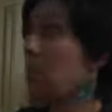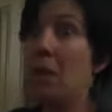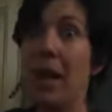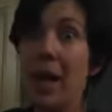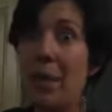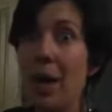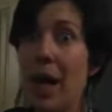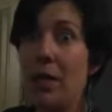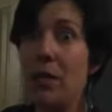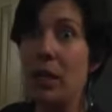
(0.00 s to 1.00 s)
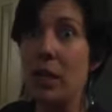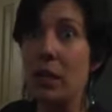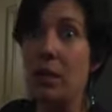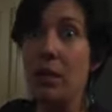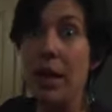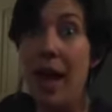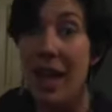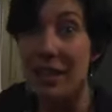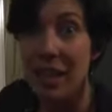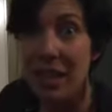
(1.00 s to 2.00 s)
Like magic.
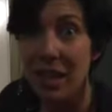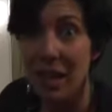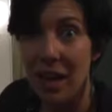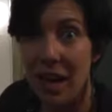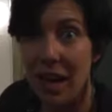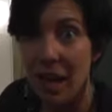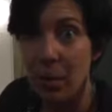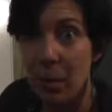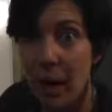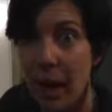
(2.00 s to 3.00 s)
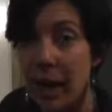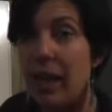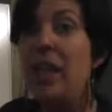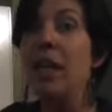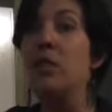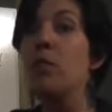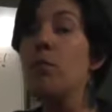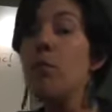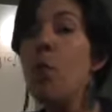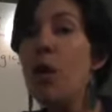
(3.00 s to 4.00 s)
Es increíble y es
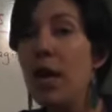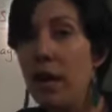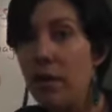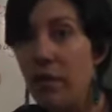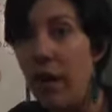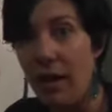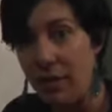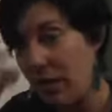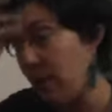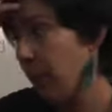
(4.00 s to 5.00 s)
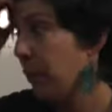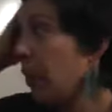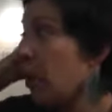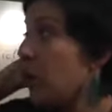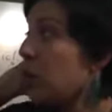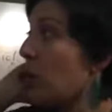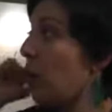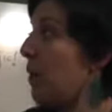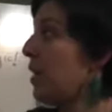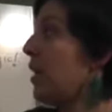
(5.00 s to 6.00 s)
muy fácil.
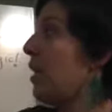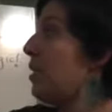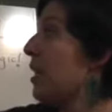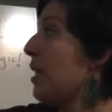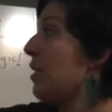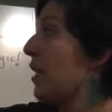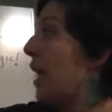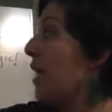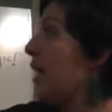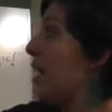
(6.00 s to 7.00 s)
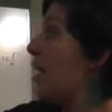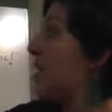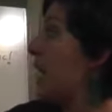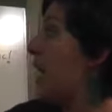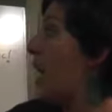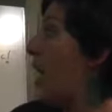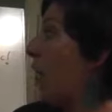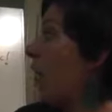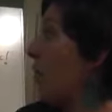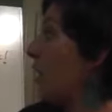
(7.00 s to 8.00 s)
Solamente tienes que take
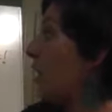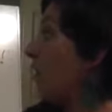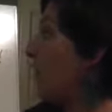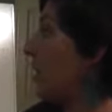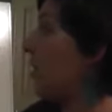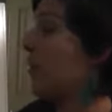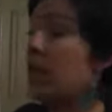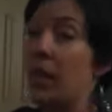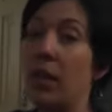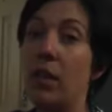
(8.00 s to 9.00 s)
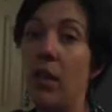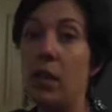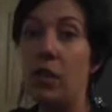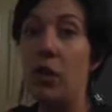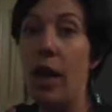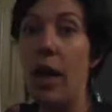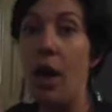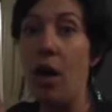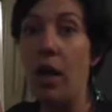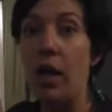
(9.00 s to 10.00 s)
off the infinitive ending, so
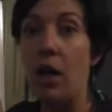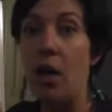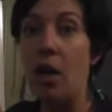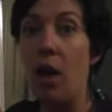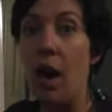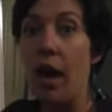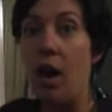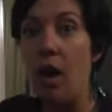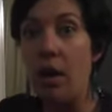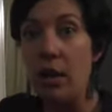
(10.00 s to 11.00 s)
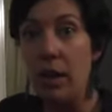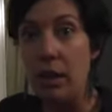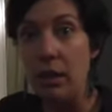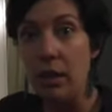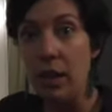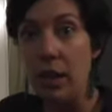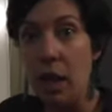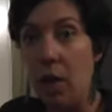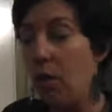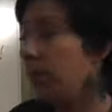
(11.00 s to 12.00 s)
AR, ER, or IR,
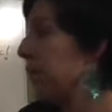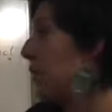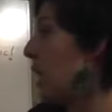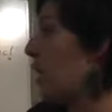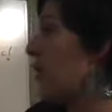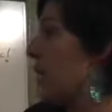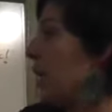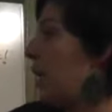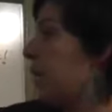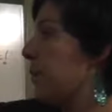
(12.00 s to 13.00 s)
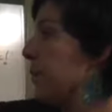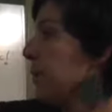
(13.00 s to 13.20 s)
quítalo, take off the ending.